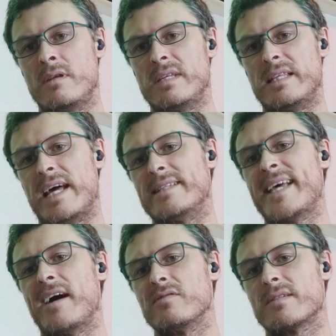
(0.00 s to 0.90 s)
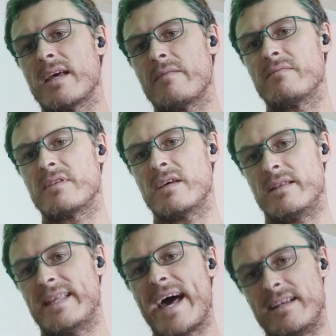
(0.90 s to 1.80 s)
then that tells them
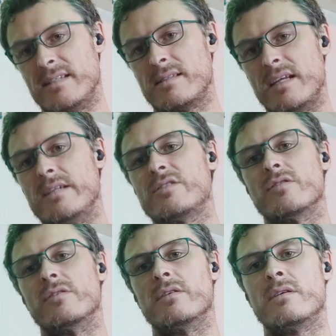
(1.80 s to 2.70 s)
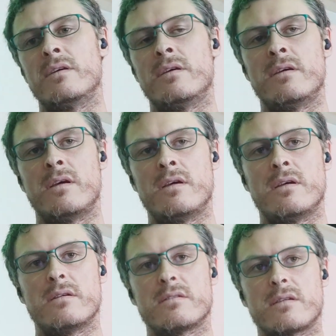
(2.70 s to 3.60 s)
that that is the issue.
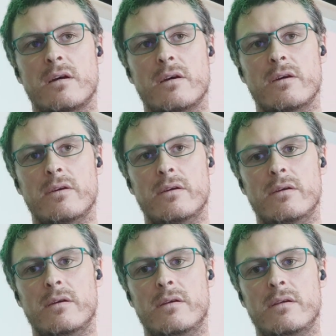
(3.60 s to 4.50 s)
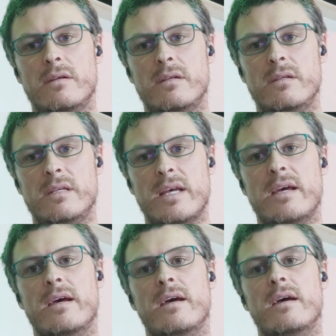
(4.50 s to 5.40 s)
So
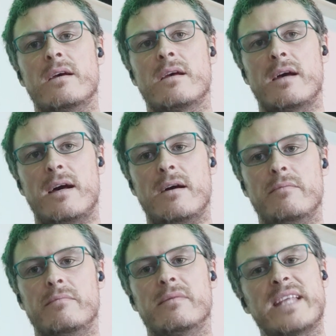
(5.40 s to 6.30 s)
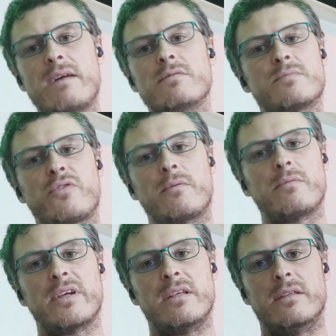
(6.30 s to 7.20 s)
yeah, that was
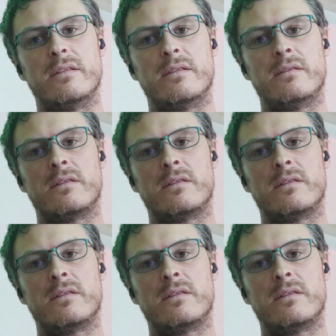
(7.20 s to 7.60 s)
probably,